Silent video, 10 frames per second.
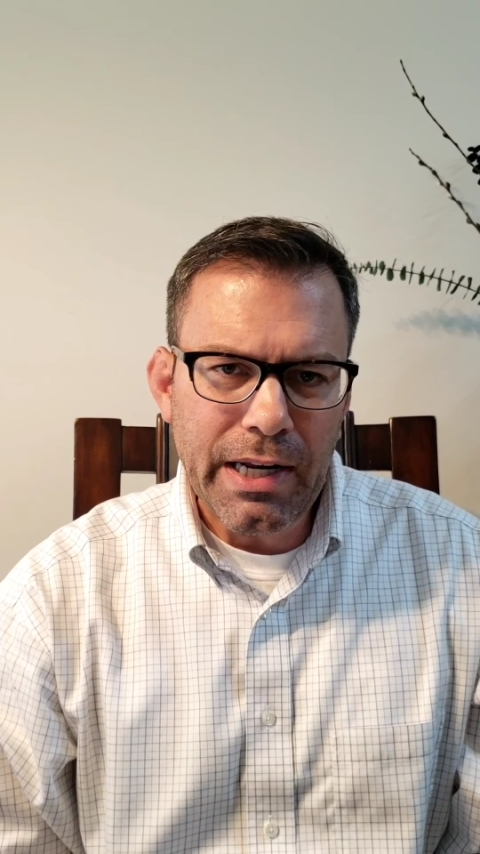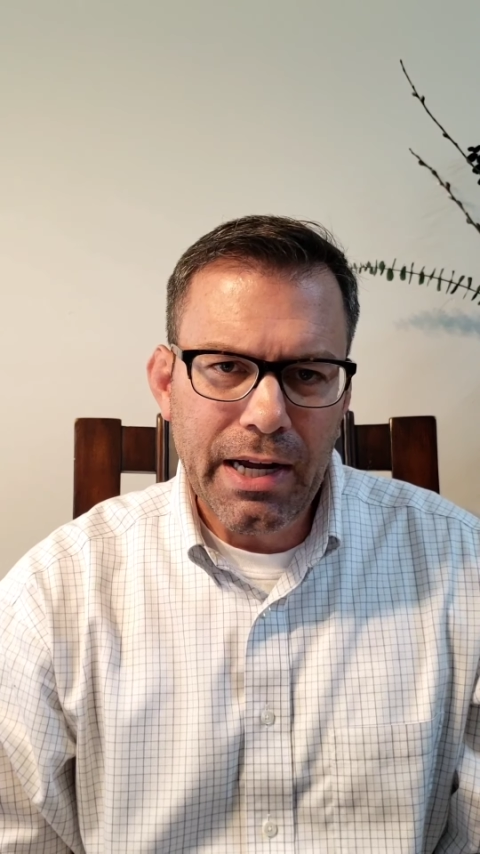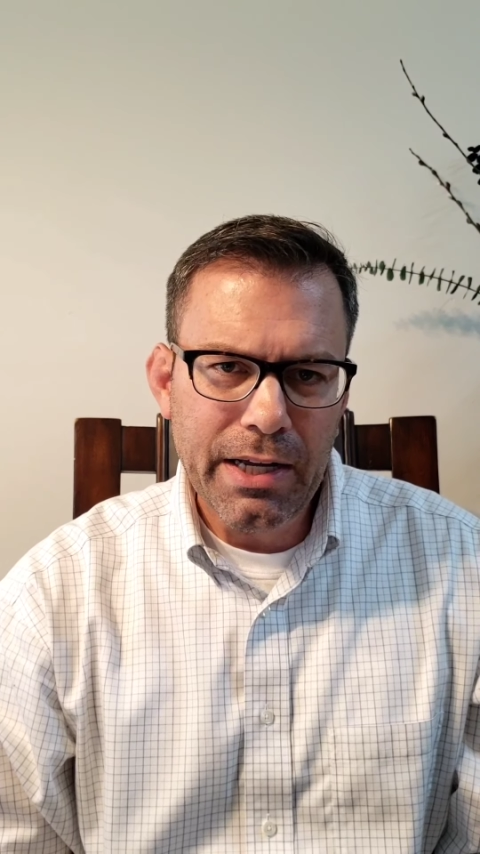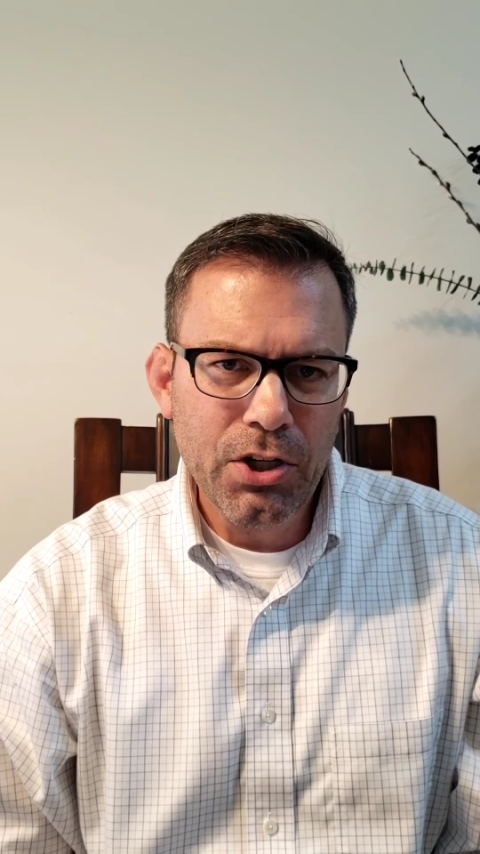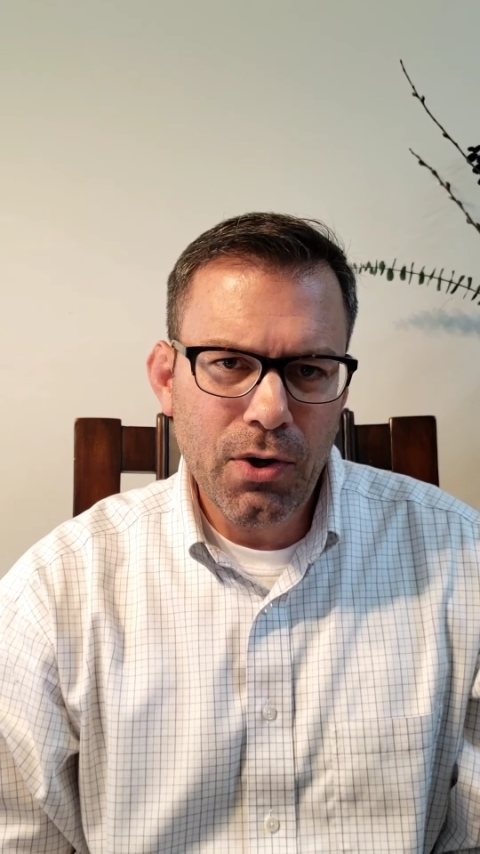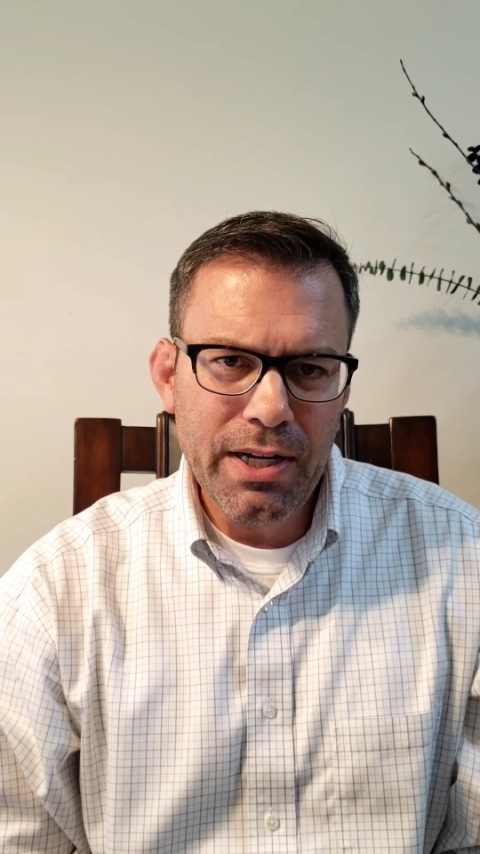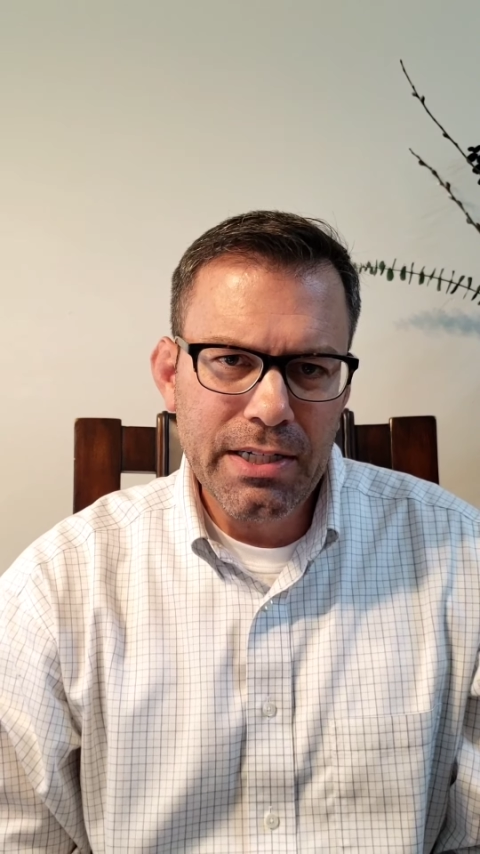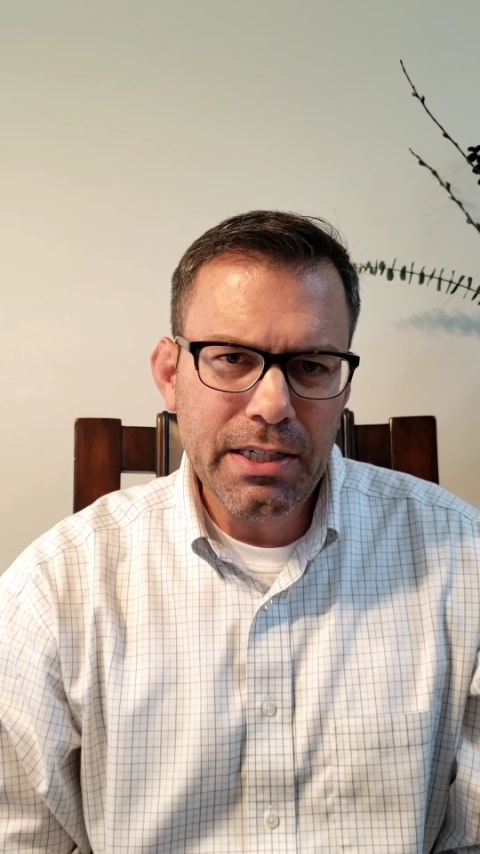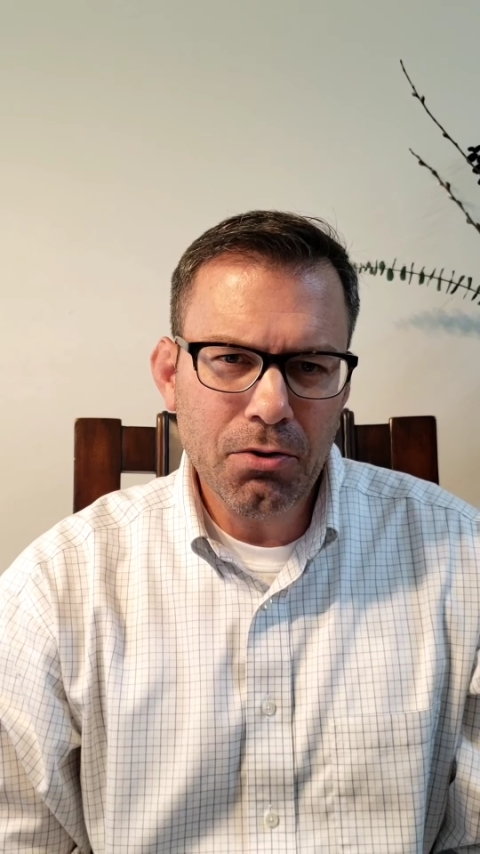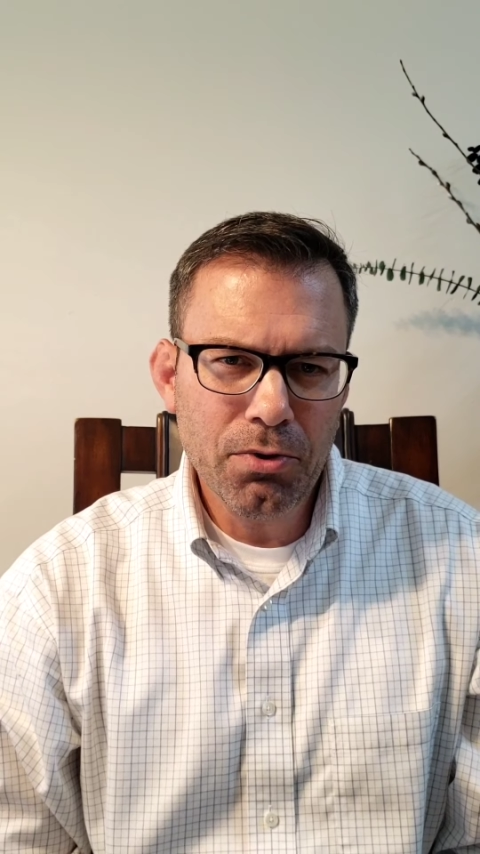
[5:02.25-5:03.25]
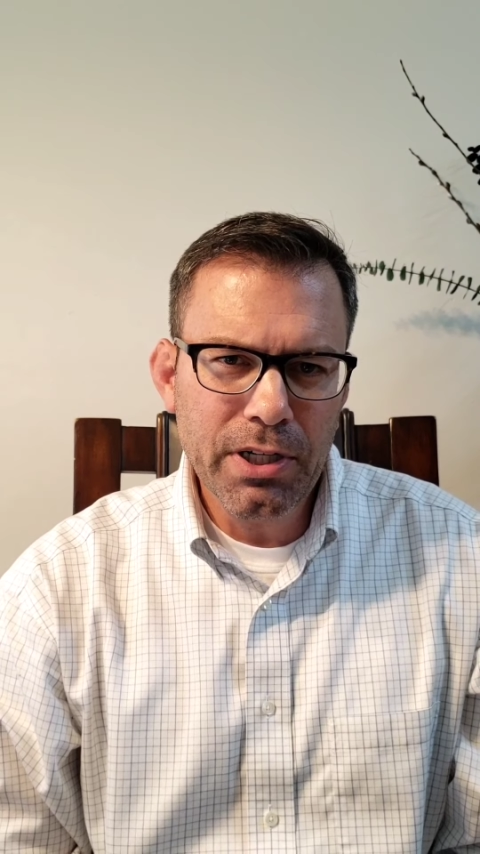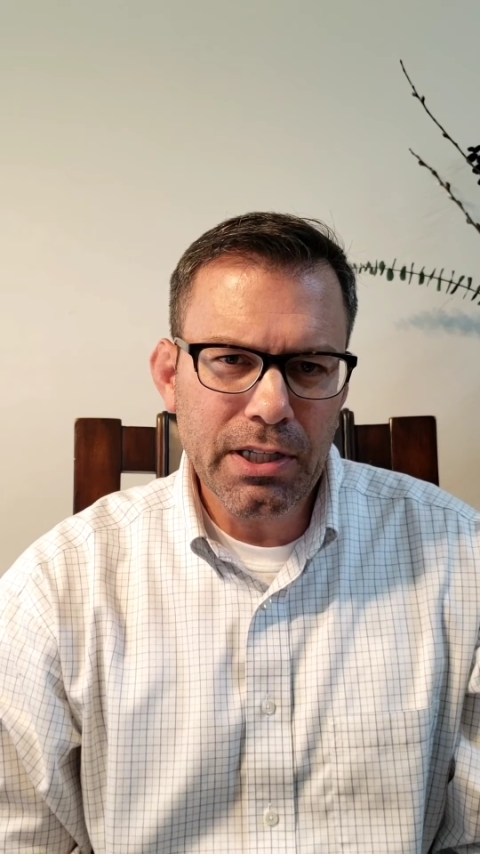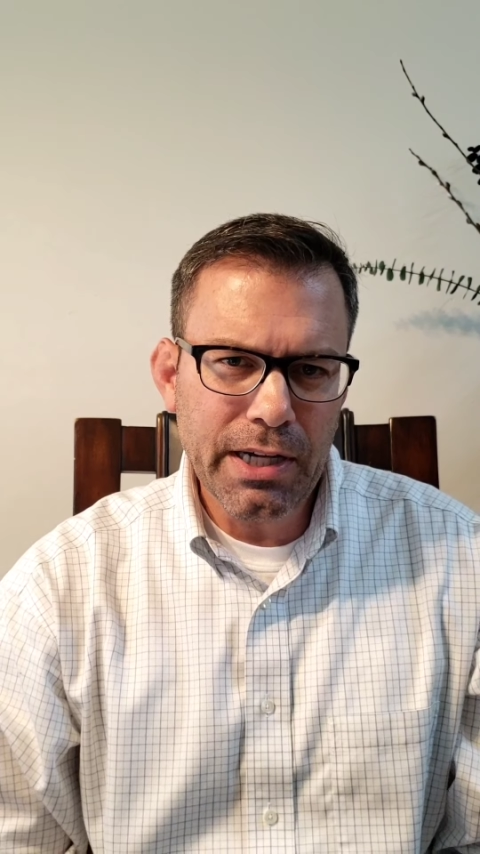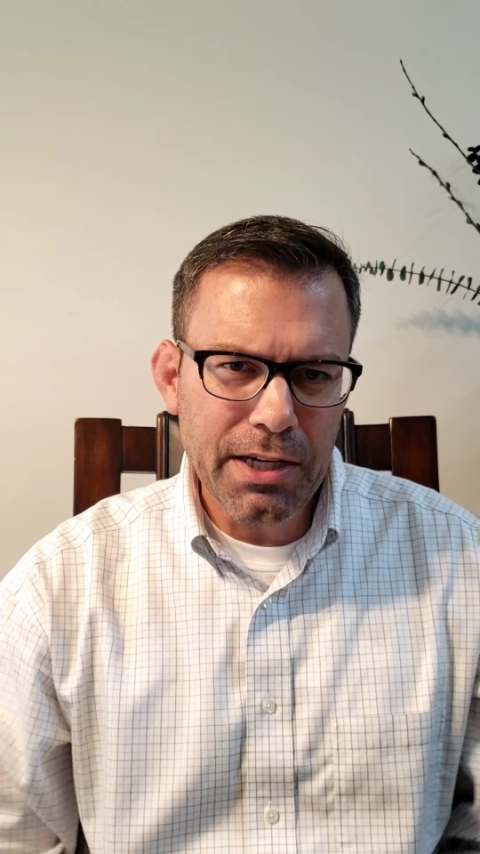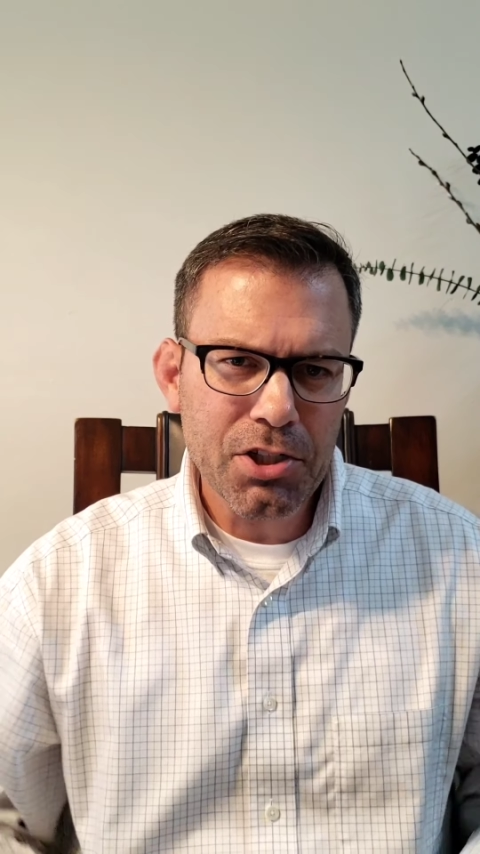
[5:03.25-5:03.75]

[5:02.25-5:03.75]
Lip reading: And I had no idea really, I